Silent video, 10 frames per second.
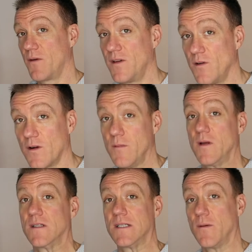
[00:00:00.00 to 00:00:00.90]
within your
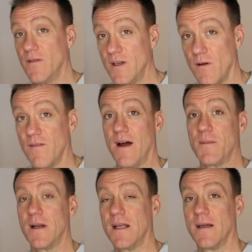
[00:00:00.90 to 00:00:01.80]
community, within your
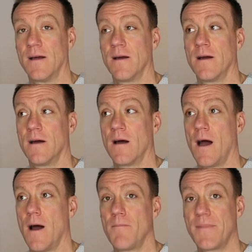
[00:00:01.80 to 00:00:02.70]
family.
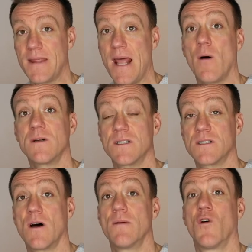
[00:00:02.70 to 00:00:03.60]
Now is the
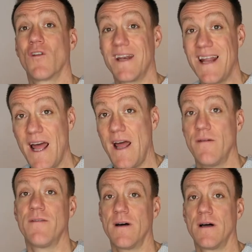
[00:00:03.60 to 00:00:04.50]
time more than
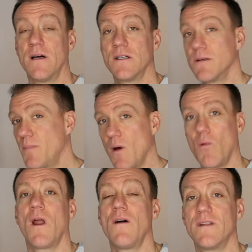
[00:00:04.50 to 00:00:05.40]
ever to be
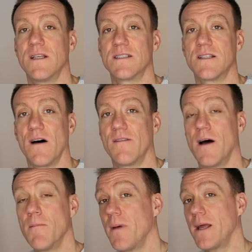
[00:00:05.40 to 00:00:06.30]
all over this stuff.
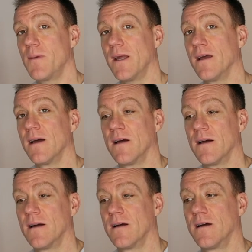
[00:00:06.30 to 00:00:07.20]
And maybe
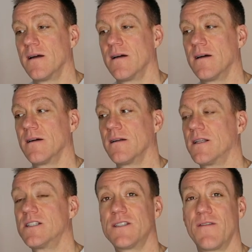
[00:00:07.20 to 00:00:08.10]

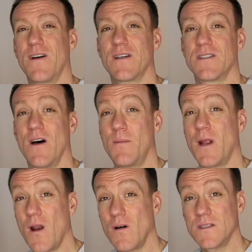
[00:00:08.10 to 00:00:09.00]
this is the first time in
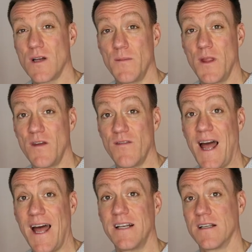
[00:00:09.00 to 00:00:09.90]
a long time that you've
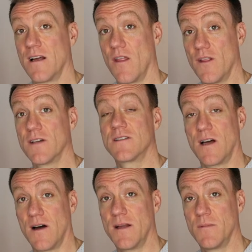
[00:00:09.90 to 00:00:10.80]
had the
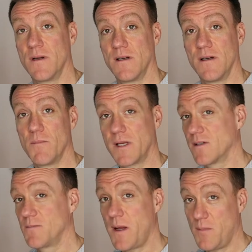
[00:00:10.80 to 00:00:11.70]
time,
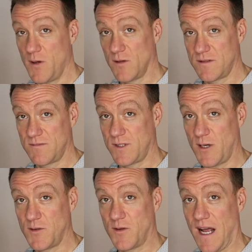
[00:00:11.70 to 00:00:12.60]
because maybe your
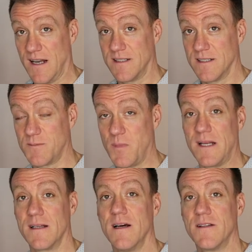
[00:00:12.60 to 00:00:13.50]
social calendar's
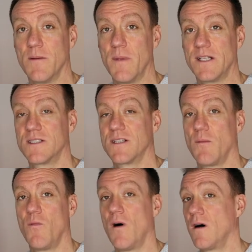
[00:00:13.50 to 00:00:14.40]
been diminished
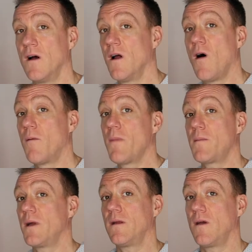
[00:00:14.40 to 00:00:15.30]
somewhat, or
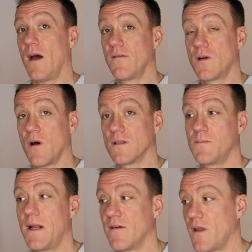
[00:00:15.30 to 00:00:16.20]
maybe you haven't got as
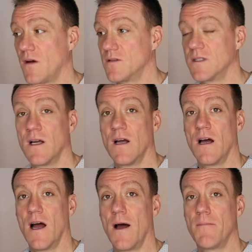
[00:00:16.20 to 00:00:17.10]
many of those
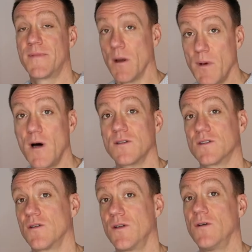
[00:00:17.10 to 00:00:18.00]

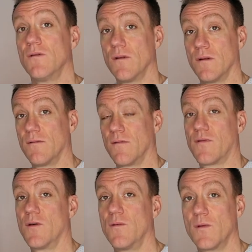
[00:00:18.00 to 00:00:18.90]
demands on you
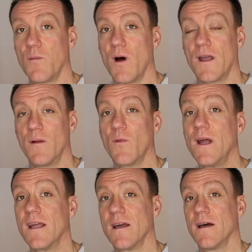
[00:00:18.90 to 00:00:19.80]
through the working
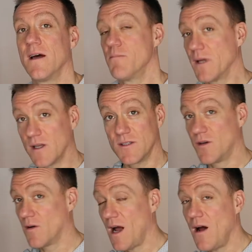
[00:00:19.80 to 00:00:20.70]
week because
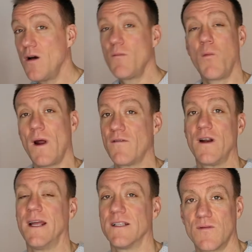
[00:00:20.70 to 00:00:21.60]
you're at home or whatever
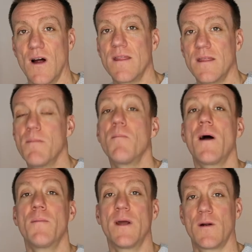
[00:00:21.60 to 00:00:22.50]
it is, right? There
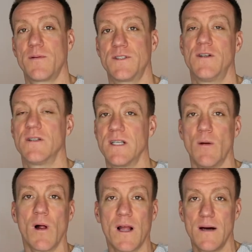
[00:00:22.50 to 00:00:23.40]
might be an opportunity.
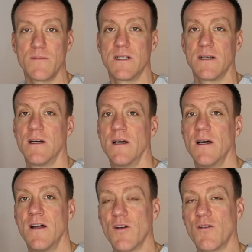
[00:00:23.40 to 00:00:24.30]
We'll come to
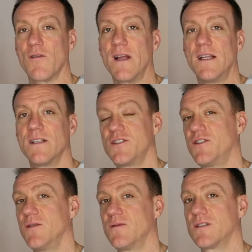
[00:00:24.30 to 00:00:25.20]
the green
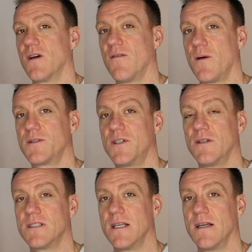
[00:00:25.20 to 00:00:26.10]
shoots of
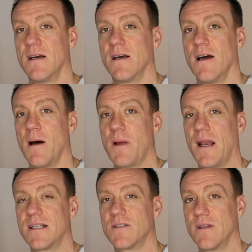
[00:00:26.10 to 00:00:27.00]
opportunity a bit
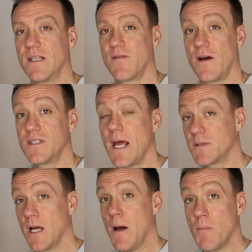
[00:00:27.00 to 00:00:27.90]
later in these 5
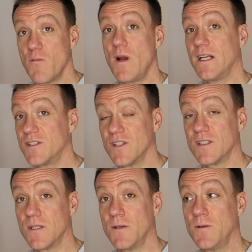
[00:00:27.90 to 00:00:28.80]
steps, but really it's
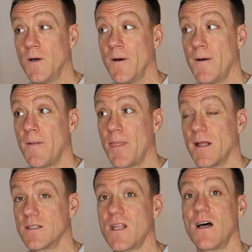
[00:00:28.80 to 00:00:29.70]
just to
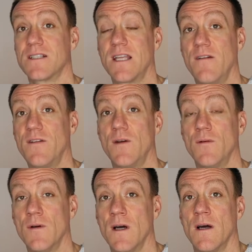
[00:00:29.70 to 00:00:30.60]
start to give
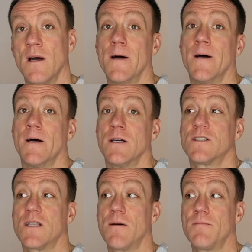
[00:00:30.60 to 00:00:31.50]
you
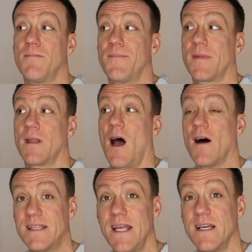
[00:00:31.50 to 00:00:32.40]
some
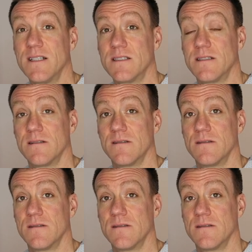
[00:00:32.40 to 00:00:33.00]
ideas